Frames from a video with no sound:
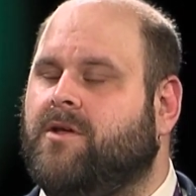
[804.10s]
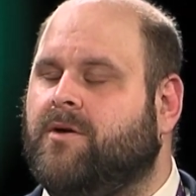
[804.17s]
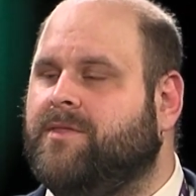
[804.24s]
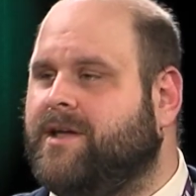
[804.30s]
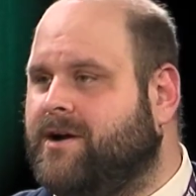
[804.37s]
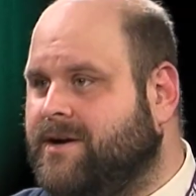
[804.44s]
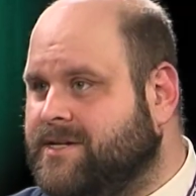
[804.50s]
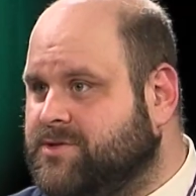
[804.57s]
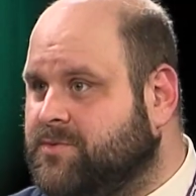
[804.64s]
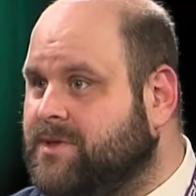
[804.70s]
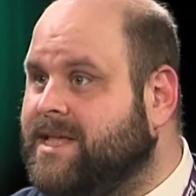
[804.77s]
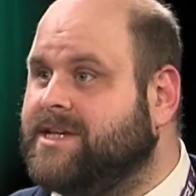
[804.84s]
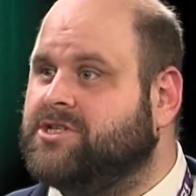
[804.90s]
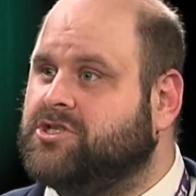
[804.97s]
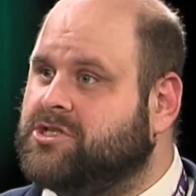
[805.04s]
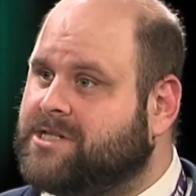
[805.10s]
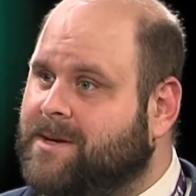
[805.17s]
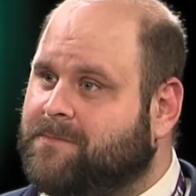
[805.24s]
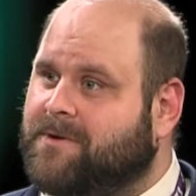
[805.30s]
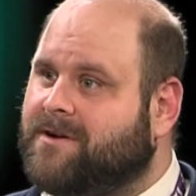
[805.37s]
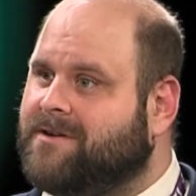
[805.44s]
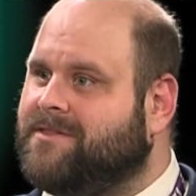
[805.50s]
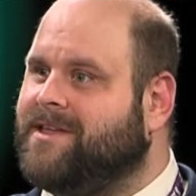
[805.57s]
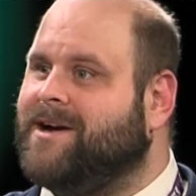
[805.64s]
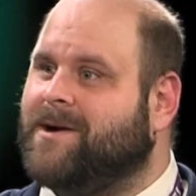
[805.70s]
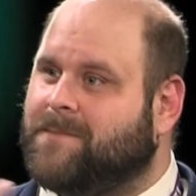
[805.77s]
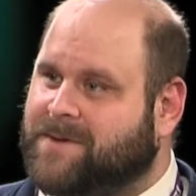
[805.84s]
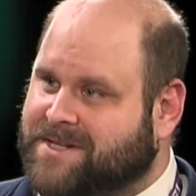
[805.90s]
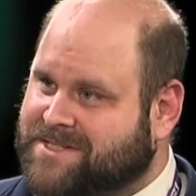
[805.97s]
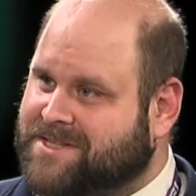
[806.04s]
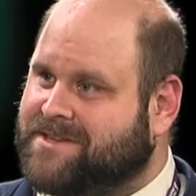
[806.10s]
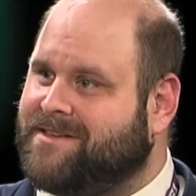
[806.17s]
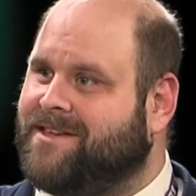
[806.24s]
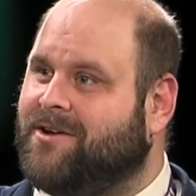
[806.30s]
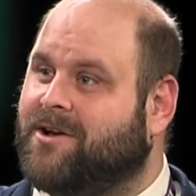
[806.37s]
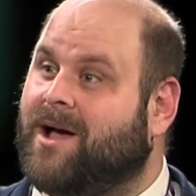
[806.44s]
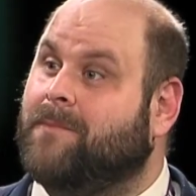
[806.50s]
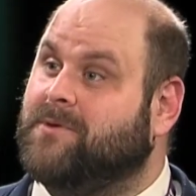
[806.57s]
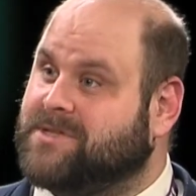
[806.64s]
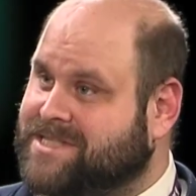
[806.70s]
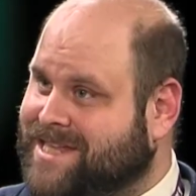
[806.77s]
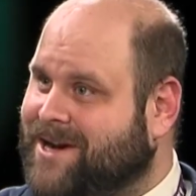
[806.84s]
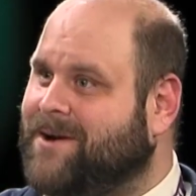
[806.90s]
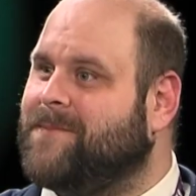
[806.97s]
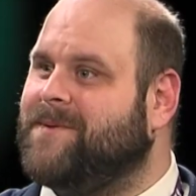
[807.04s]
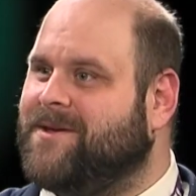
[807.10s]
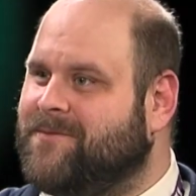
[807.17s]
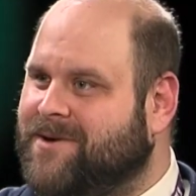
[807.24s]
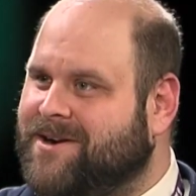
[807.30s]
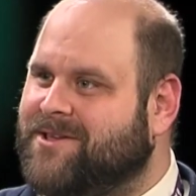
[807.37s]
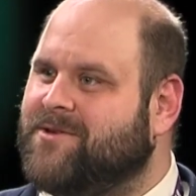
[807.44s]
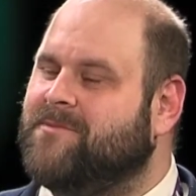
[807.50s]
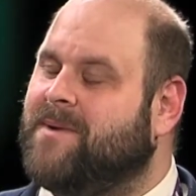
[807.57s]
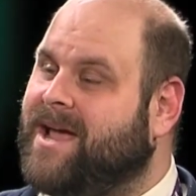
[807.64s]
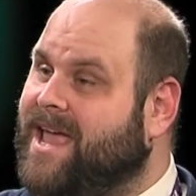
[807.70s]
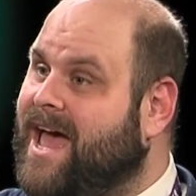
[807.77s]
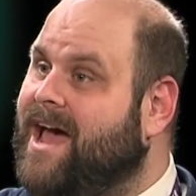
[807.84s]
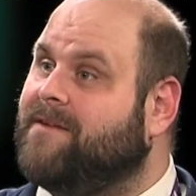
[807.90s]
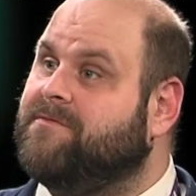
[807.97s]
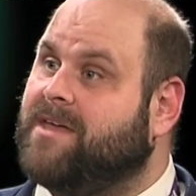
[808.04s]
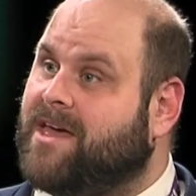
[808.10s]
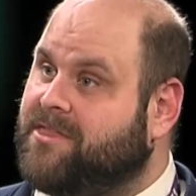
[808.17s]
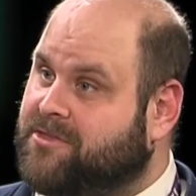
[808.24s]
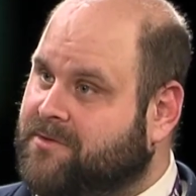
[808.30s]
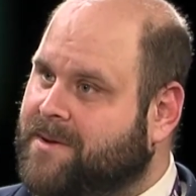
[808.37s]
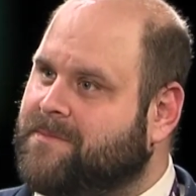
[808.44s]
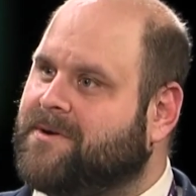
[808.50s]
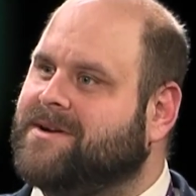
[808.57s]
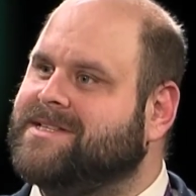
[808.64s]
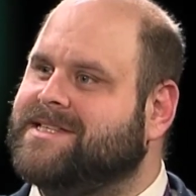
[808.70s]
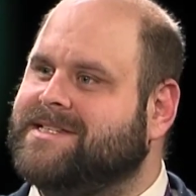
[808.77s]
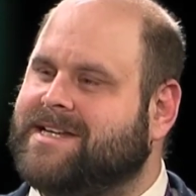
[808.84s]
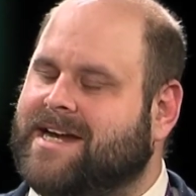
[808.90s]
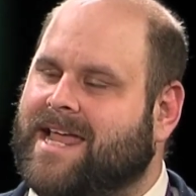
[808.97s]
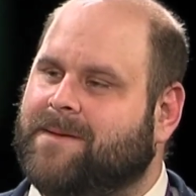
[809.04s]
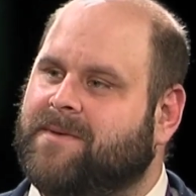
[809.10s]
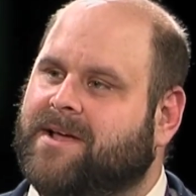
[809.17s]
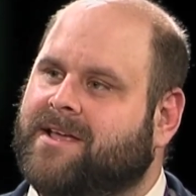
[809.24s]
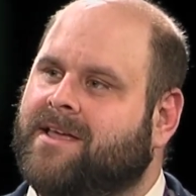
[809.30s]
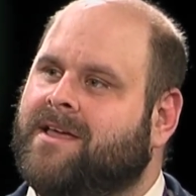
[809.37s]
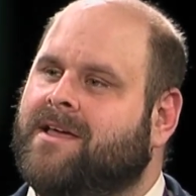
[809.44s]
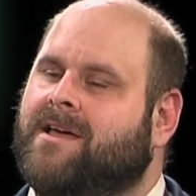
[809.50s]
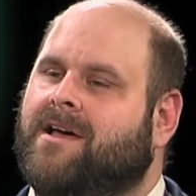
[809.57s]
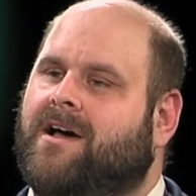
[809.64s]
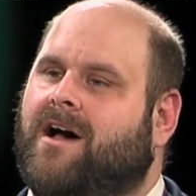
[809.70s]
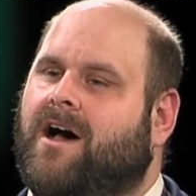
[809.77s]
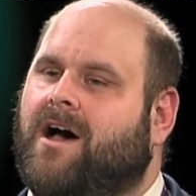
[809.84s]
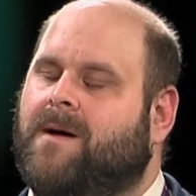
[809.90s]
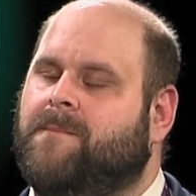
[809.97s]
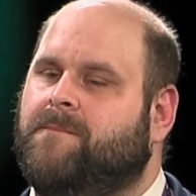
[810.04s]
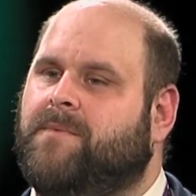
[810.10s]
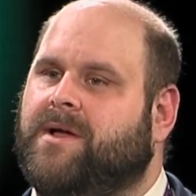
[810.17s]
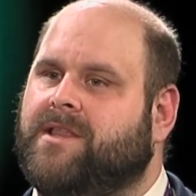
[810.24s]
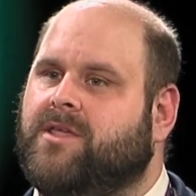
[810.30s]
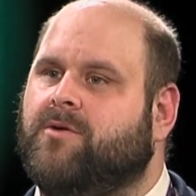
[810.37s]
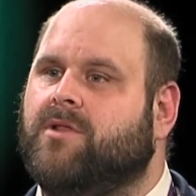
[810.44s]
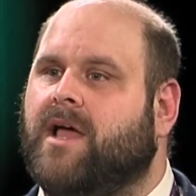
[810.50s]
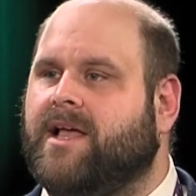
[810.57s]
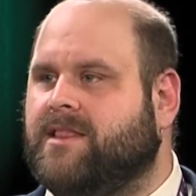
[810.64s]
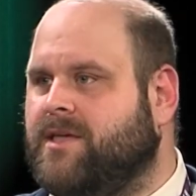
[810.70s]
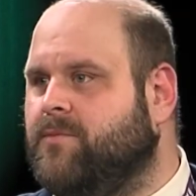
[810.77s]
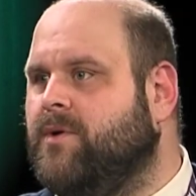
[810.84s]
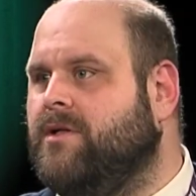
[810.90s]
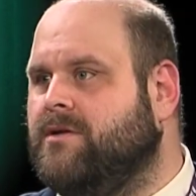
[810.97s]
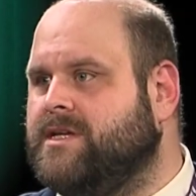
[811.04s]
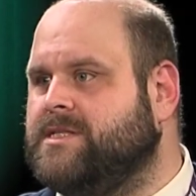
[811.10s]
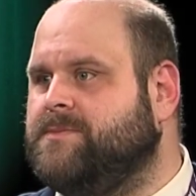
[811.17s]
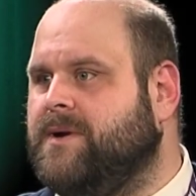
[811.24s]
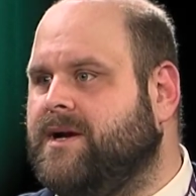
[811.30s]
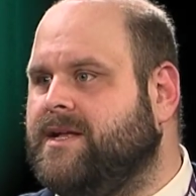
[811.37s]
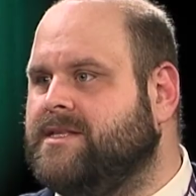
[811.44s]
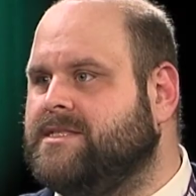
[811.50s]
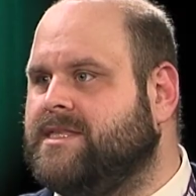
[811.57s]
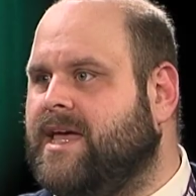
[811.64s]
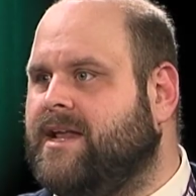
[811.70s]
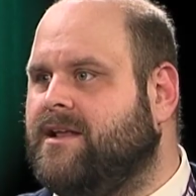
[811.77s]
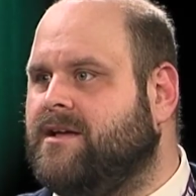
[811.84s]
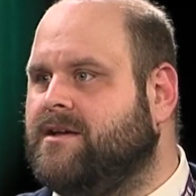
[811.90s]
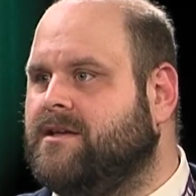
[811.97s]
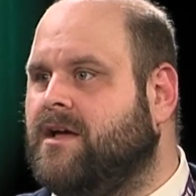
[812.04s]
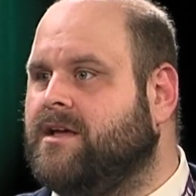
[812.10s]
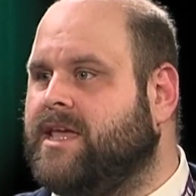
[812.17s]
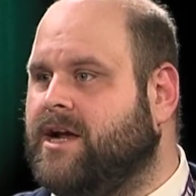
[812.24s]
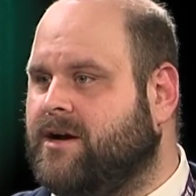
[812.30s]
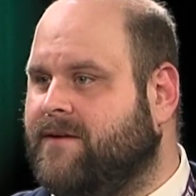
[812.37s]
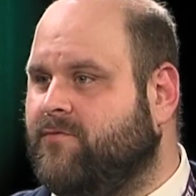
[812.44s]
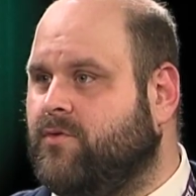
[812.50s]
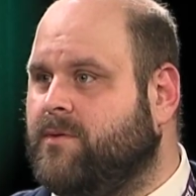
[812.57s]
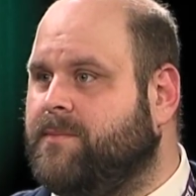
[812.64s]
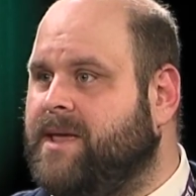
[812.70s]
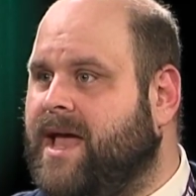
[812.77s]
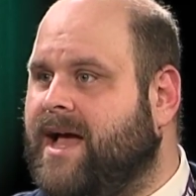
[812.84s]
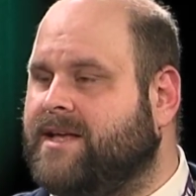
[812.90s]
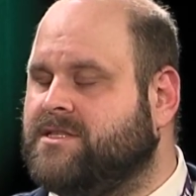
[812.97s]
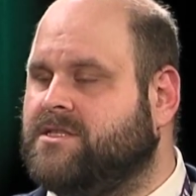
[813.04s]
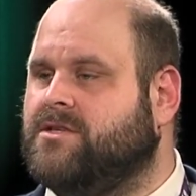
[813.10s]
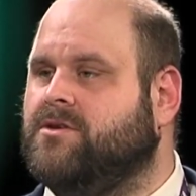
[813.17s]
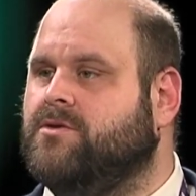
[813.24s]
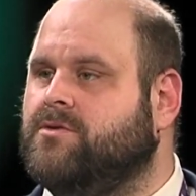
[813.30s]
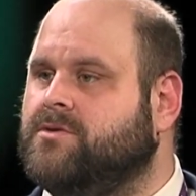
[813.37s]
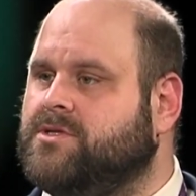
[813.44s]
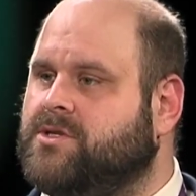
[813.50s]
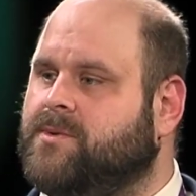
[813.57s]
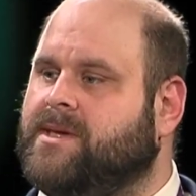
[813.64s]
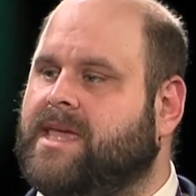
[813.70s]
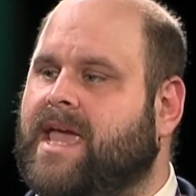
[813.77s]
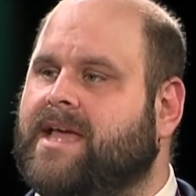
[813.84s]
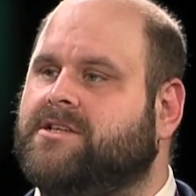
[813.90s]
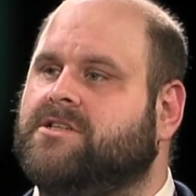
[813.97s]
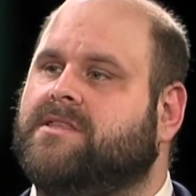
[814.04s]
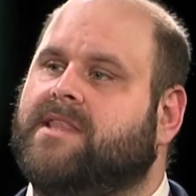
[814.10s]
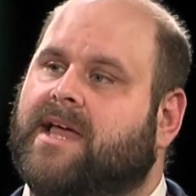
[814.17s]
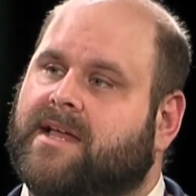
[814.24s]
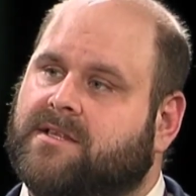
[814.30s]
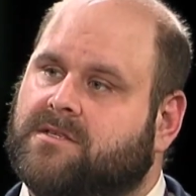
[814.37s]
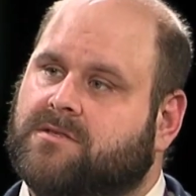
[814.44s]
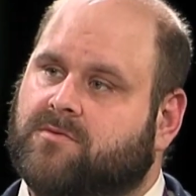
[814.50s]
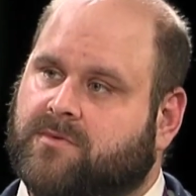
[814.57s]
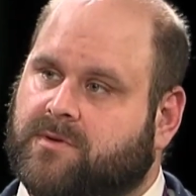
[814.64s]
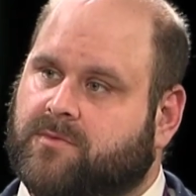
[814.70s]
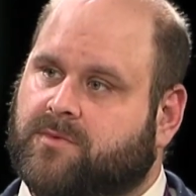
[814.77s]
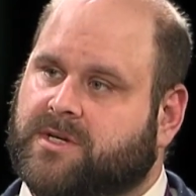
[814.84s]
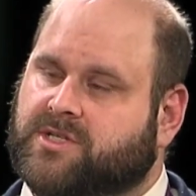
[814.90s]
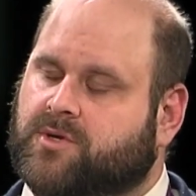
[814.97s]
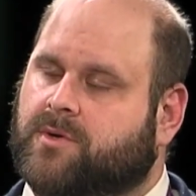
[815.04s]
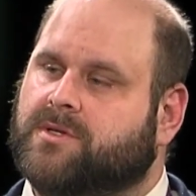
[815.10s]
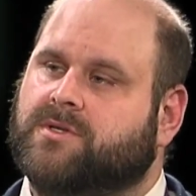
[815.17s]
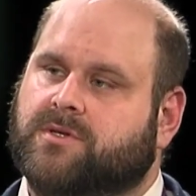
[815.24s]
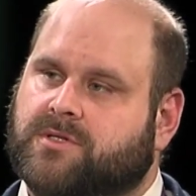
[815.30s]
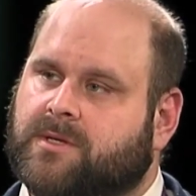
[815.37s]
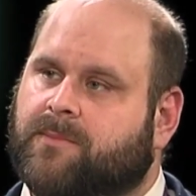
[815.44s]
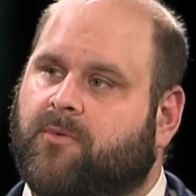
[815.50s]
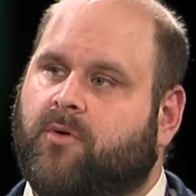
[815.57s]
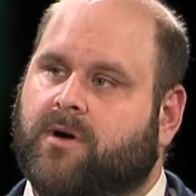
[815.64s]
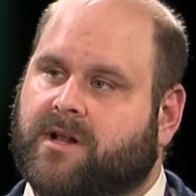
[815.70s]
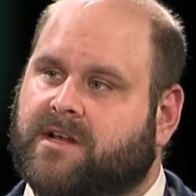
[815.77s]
There is relationship or therapies, couples therapy, where you might have that three-person dynamic, but you likely will experience that a caregiver would be asked to engage in that resource or support